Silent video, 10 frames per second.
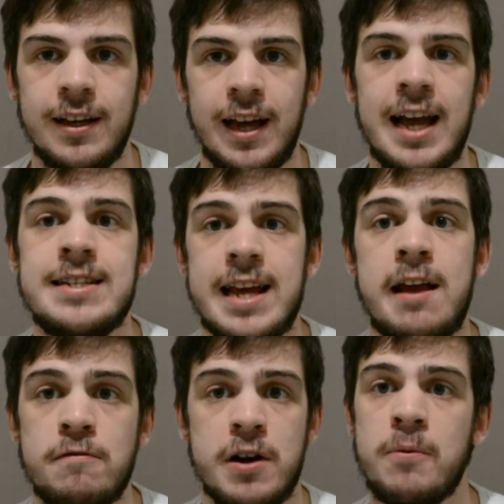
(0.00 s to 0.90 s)
as
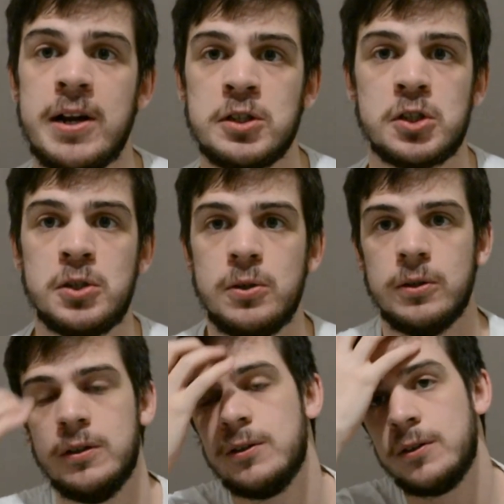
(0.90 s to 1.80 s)
everyone
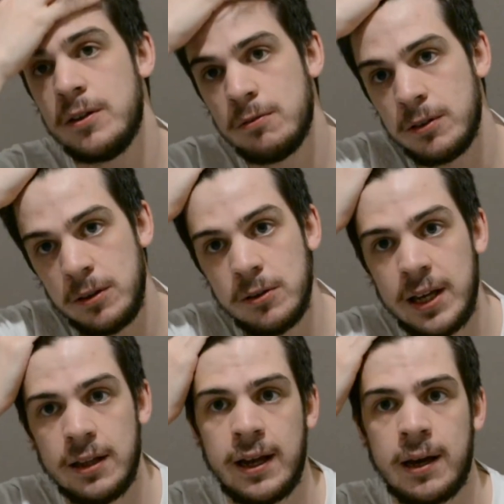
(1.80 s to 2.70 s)
should, or you
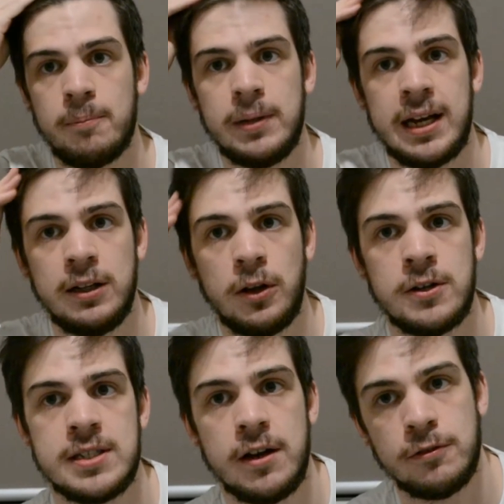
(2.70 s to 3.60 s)
get like a bloody low
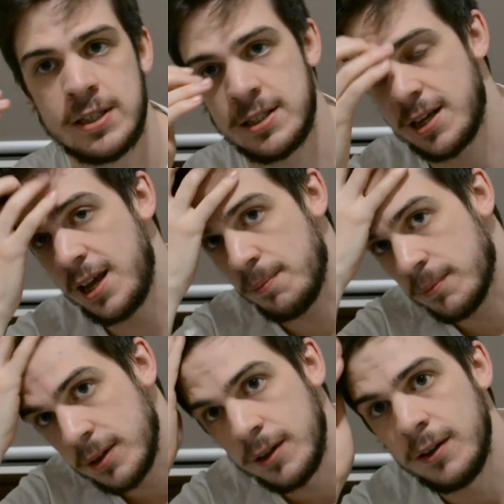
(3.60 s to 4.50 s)
self esteem,
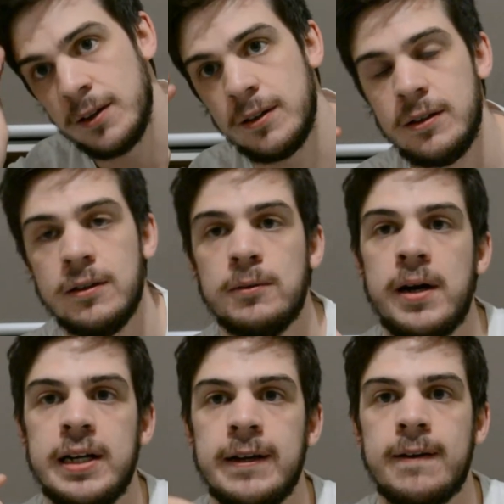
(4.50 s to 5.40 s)
and you'll
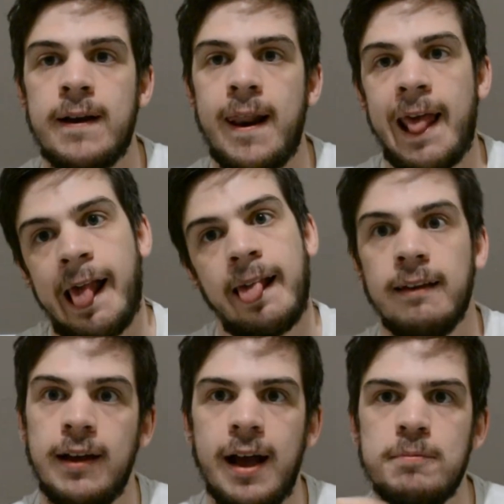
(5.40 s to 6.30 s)
wanna.
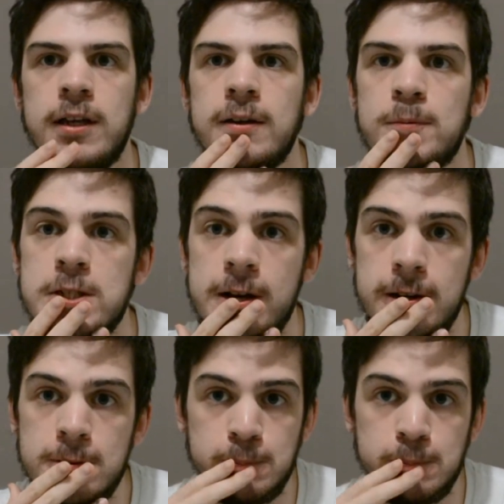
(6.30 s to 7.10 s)
So